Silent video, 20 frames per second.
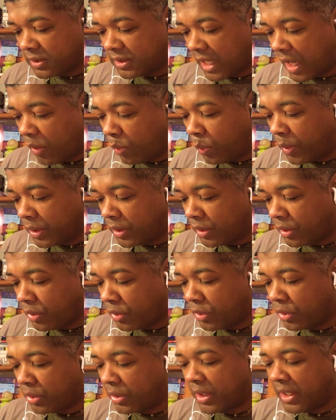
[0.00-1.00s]
are with you
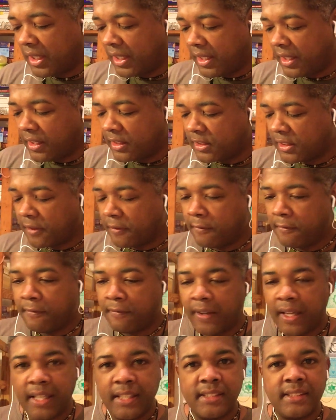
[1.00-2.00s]
through each
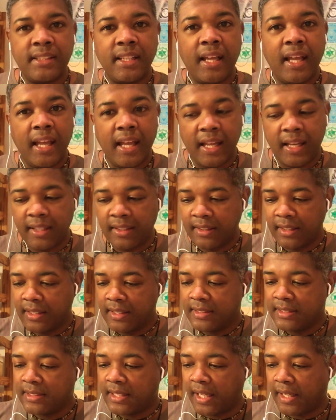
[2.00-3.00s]
phase and
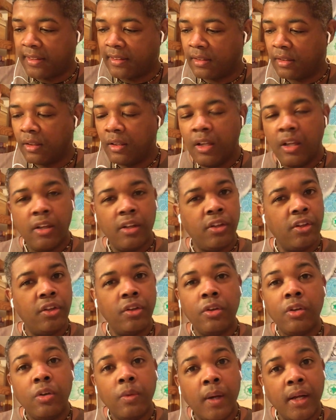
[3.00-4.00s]
cycle.
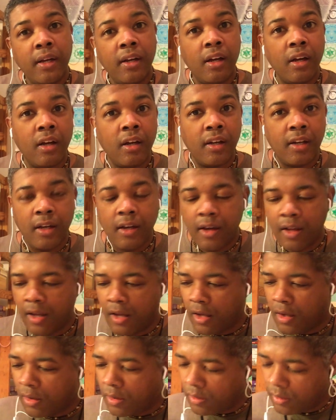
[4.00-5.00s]
You are not
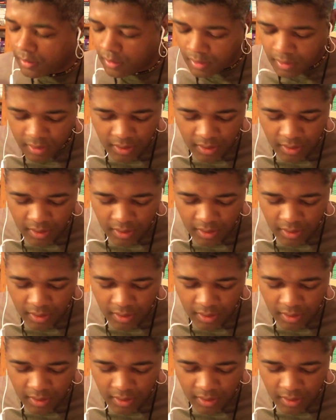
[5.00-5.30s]
alone.